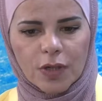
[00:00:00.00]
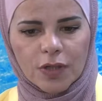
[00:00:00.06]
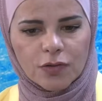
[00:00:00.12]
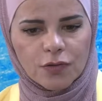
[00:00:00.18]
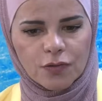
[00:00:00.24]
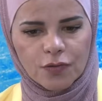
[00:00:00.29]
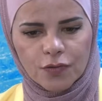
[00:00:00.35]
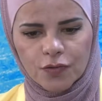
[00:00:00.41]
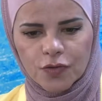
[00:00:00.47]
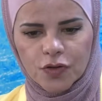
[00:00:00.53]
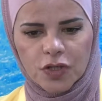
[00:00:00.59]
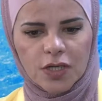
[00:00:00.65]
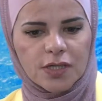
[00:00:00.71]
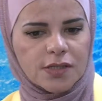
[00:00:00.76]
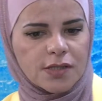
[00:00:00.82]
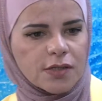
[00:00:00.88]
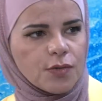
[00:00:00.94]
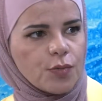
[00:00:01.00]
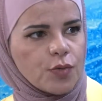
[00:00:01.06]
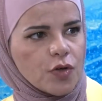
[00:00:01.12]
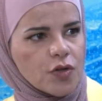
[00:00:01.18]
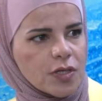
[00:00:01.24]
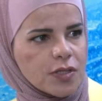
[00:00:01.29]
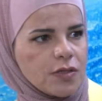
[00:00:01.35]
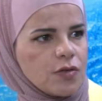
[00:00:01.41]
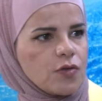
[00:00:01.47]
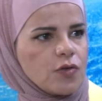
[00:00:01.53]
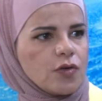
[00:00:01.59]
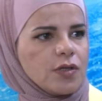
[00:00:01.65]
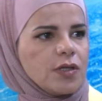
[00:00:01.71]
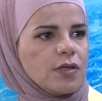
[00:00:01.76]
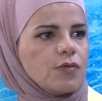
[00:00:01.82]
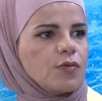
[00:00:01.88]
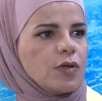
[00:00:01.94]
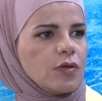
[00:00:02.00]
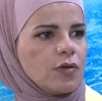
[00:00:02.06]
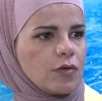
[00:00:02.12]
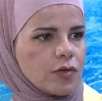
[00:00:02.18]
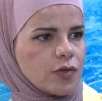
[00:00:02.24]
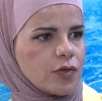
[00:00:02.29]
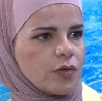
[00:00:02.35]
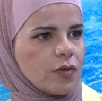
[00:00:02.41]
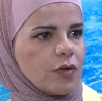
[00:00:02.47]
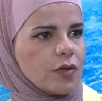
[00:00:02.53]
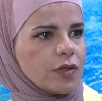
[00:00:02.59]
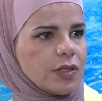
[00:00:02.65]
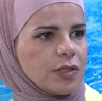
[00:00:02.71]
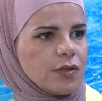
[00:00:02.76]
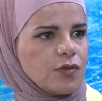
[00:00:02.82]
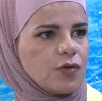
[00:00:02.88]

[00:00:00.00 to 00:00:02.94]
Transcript: of GIZ project in Jordan, we also looked into